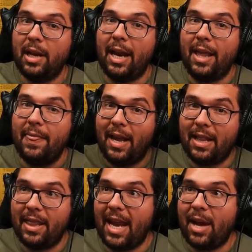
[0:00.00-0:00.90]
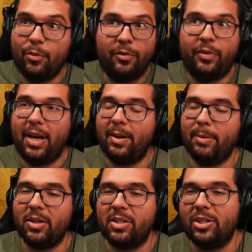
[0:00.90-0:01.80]
and then they would fight
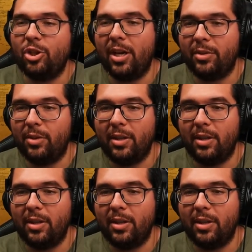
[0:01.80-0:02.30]
amongst each other